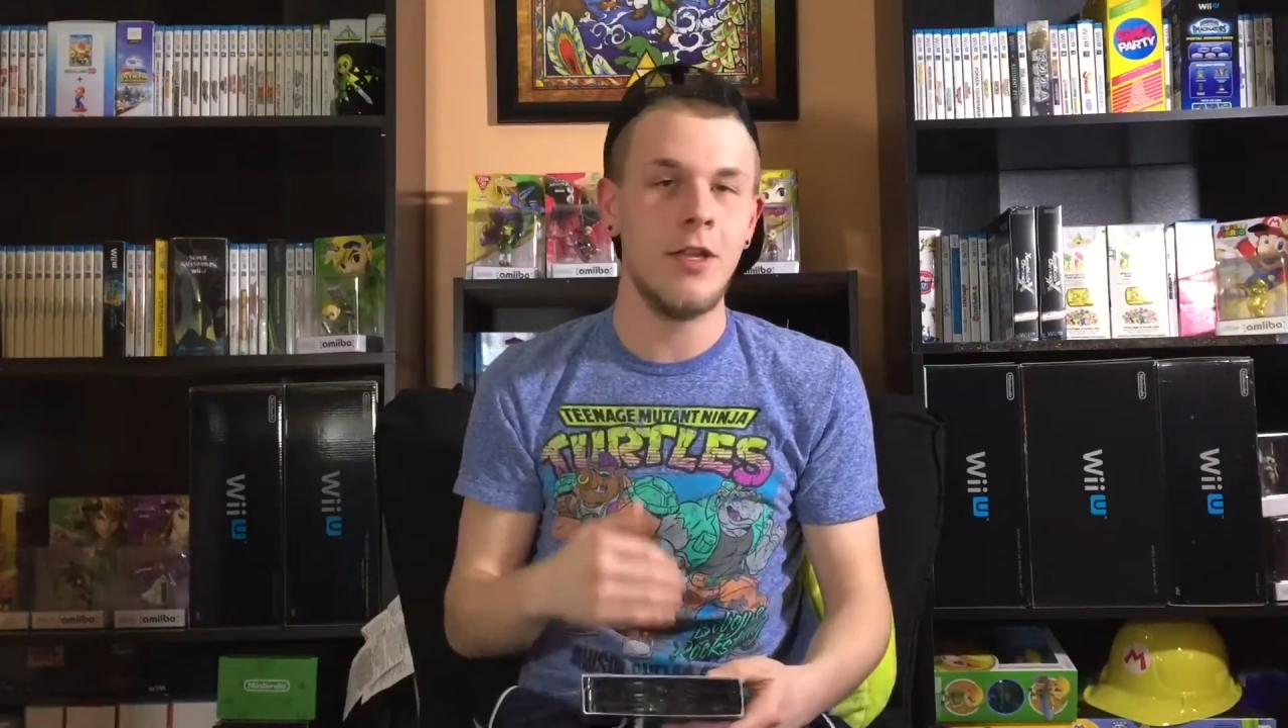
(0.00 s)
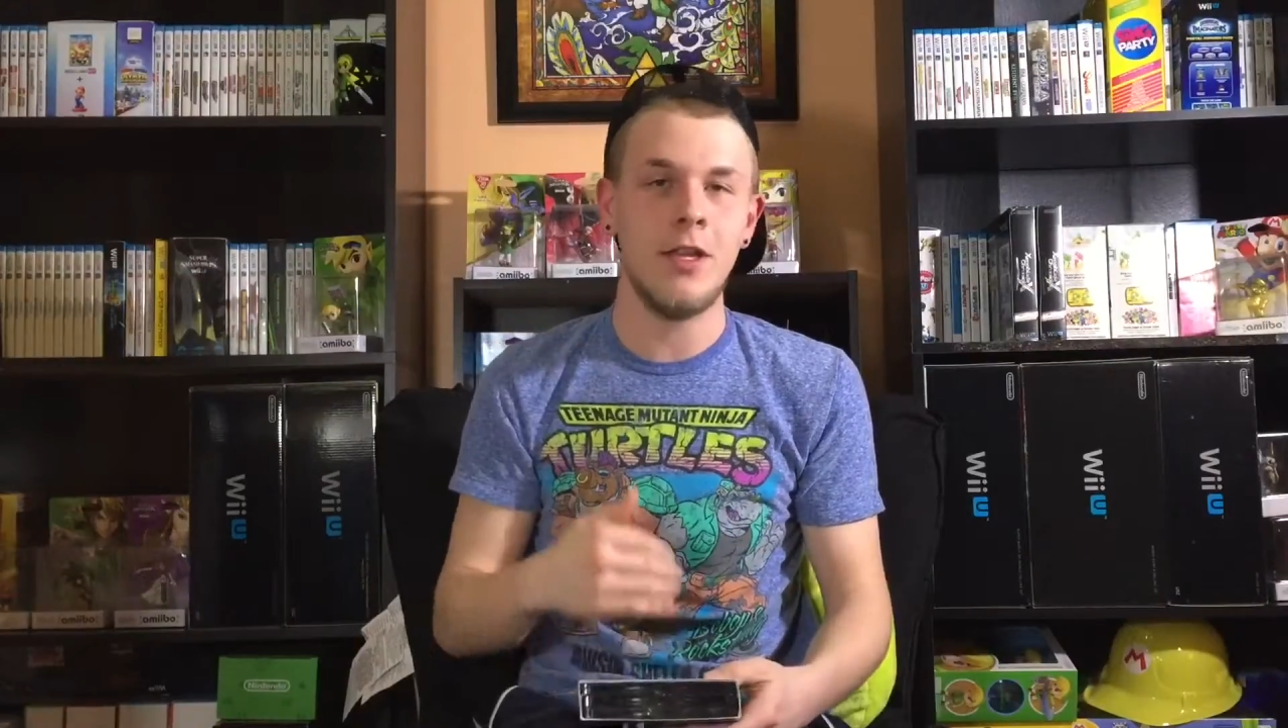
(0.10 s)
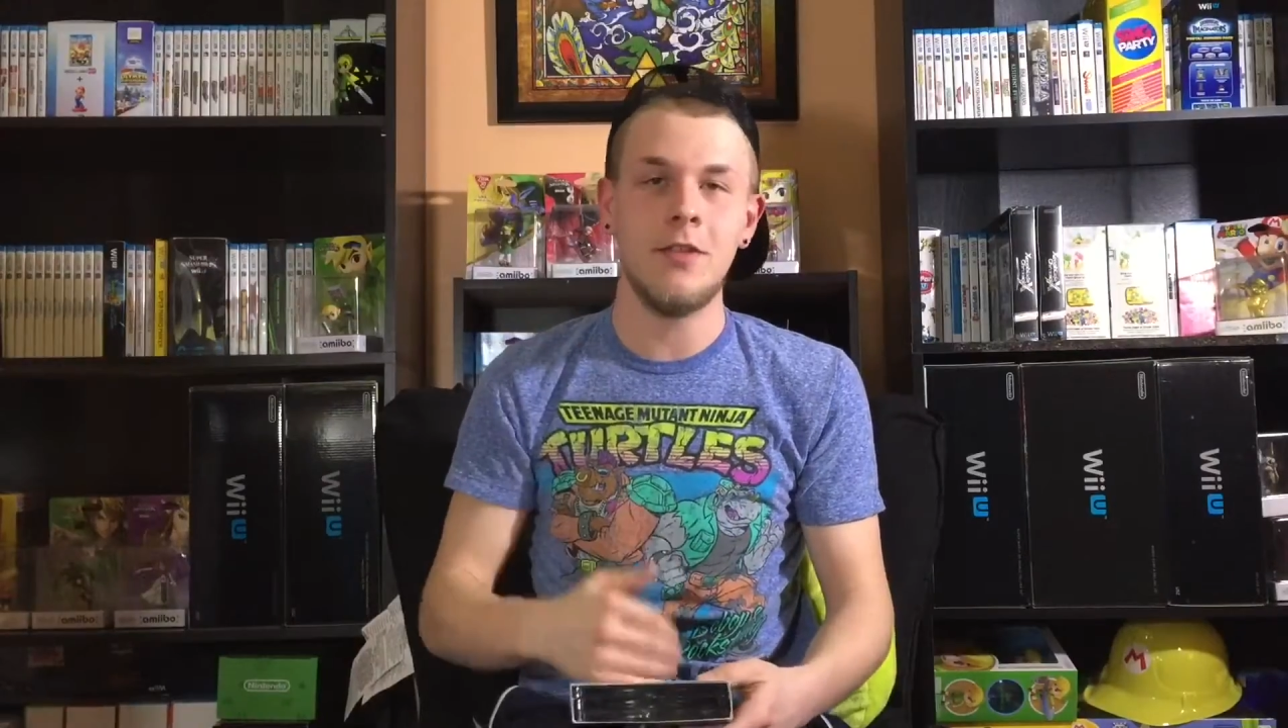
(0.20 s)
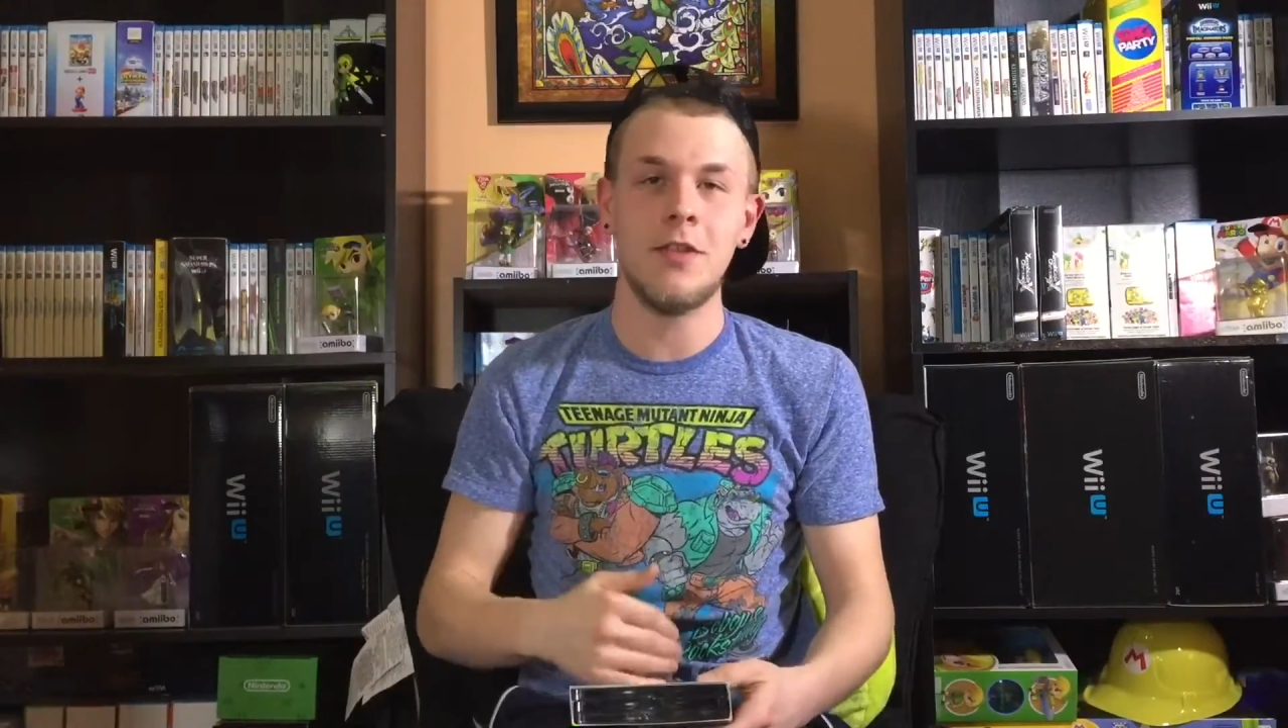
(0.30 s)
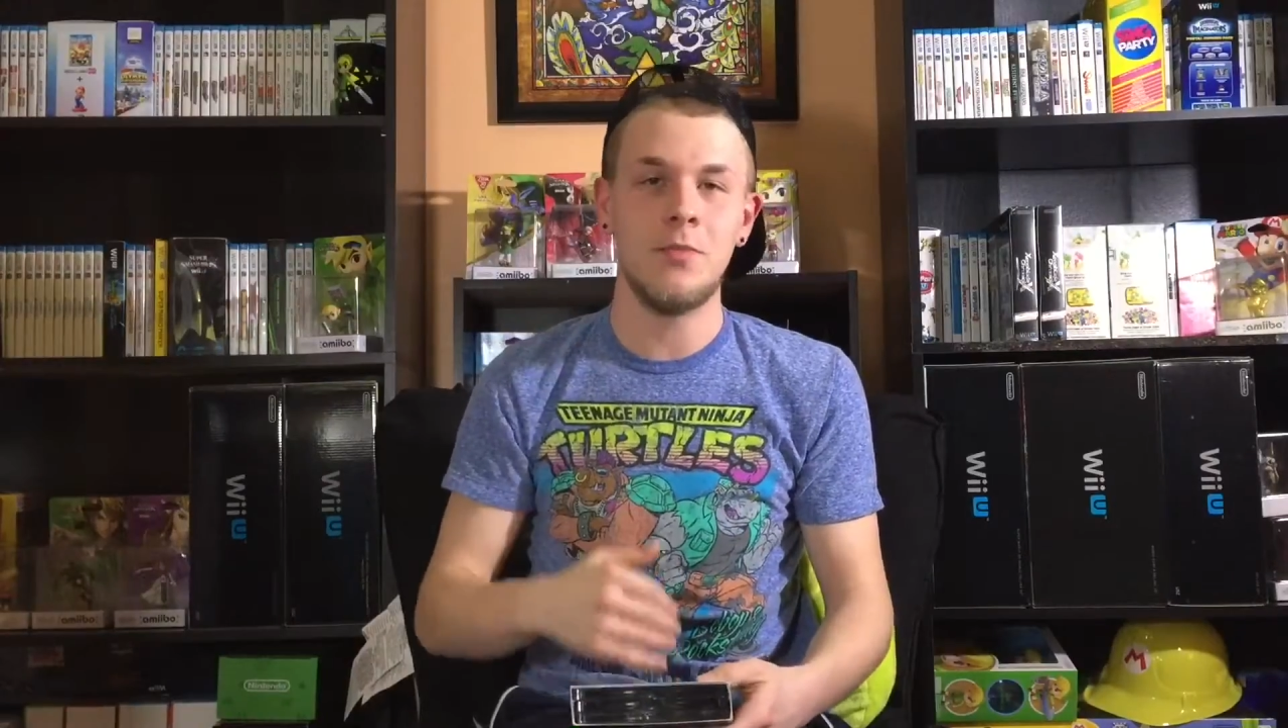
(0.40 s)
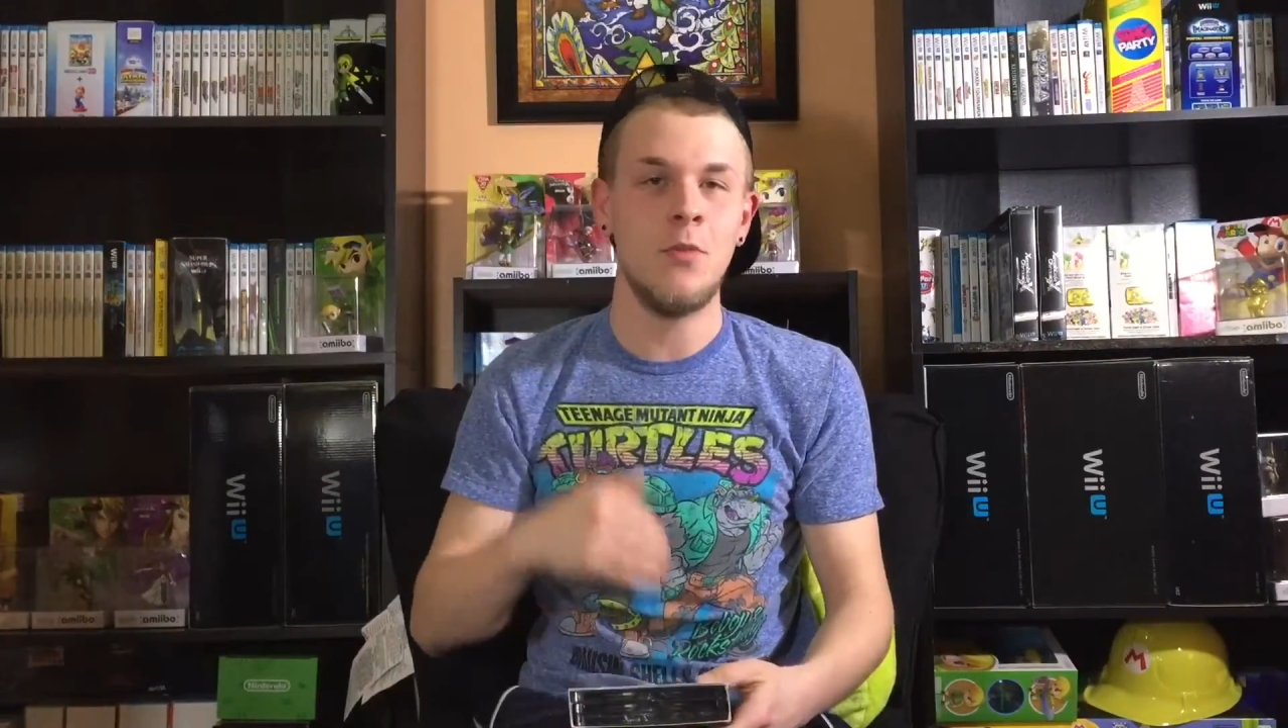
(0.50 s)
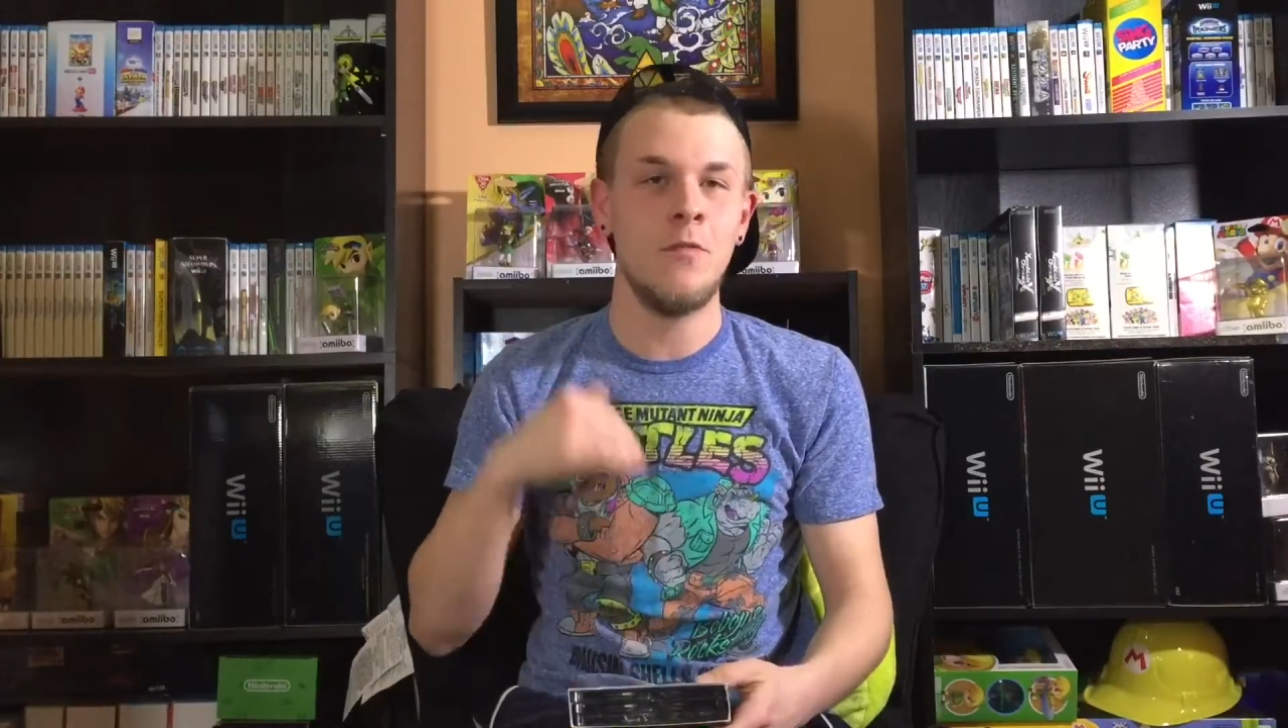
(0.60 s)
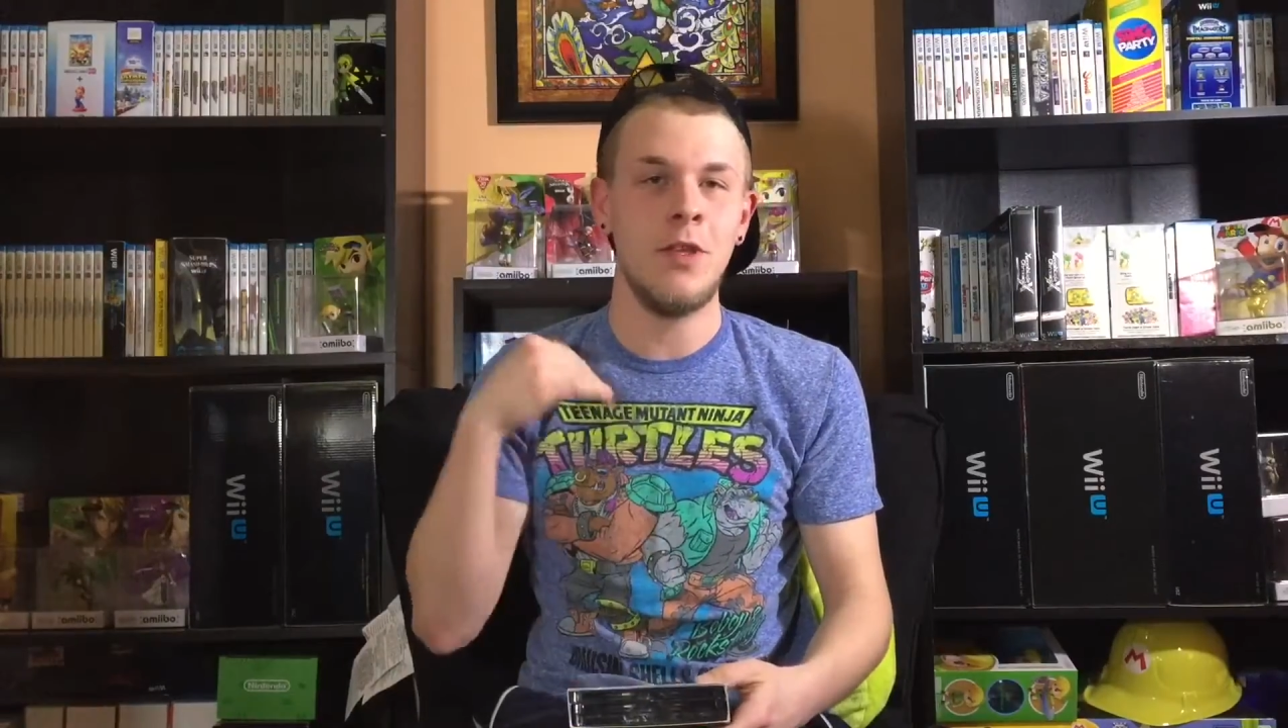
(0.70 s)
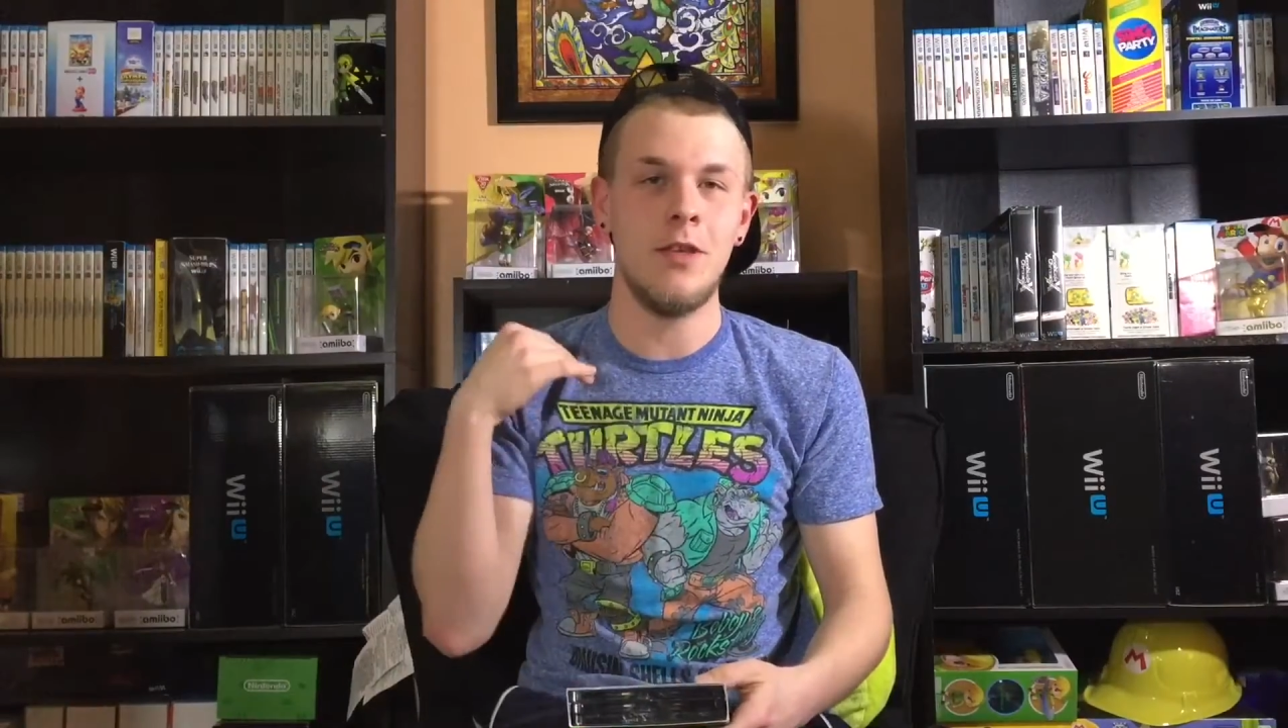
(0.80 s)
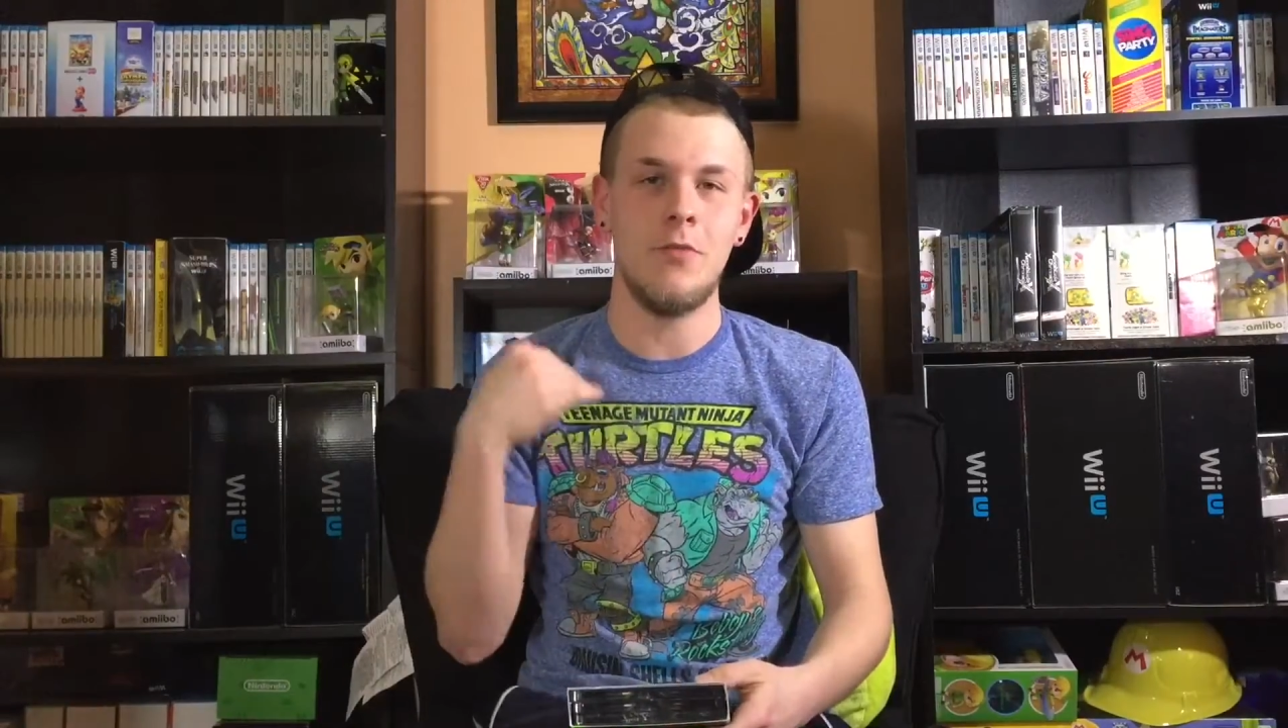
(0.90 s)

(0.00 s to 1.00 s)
to get this movie.